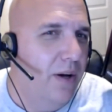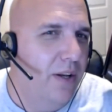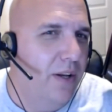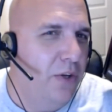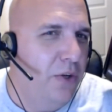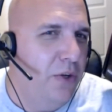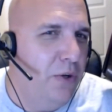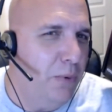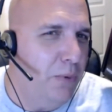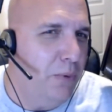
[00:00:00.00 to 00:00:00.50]

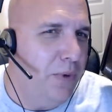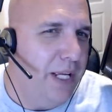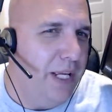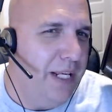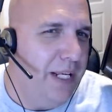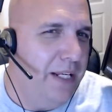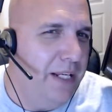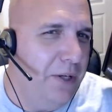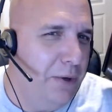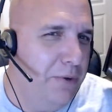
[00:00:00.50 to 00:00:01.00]
You don't
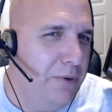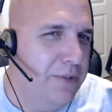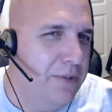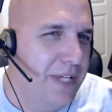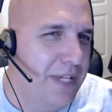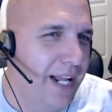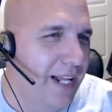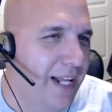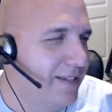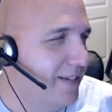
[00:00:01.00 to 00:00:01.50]
need to use
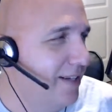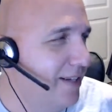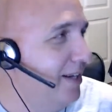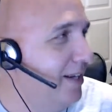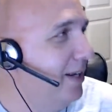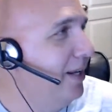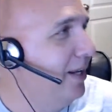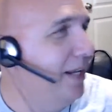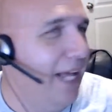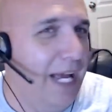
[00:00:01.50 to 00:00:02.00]
that as the
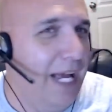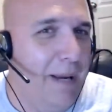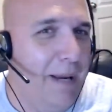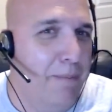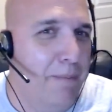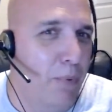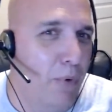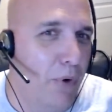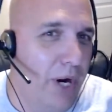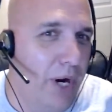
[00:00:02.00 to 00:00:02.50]

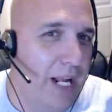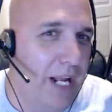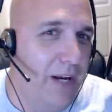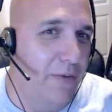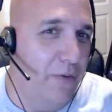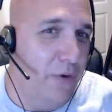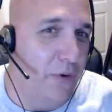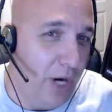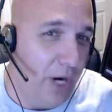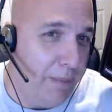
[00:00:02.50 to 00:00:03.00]
name brand
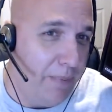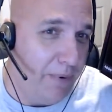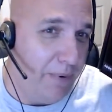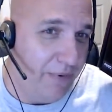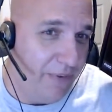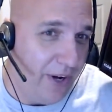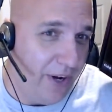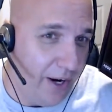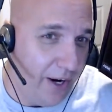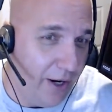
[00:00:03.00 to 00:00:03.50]
of your
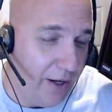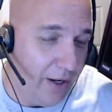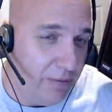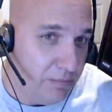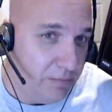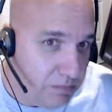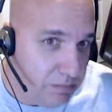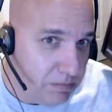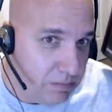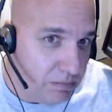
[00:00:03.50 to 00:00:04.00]
amplifier.
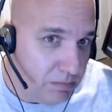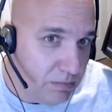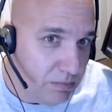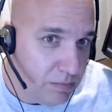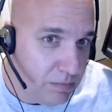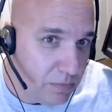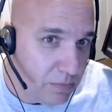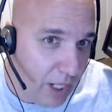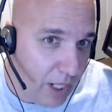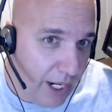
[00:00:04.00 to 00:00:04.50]

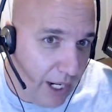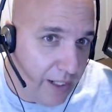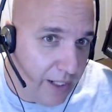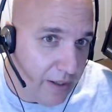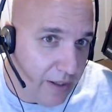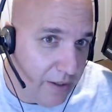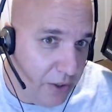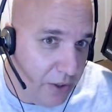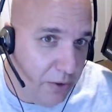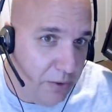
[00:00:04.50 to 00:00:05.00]
Right?
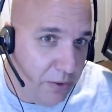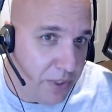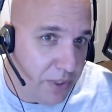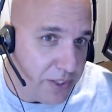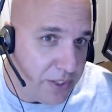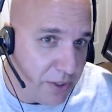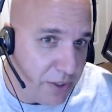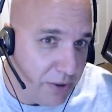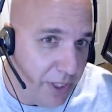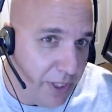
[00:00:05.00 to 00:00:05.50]
Do you
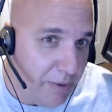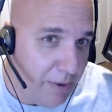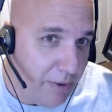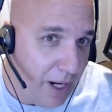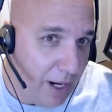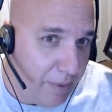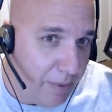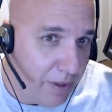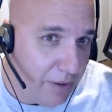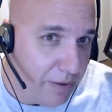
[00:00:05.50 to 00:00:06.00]
disagree,
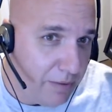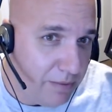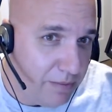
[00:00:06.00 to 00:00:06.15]
Robert?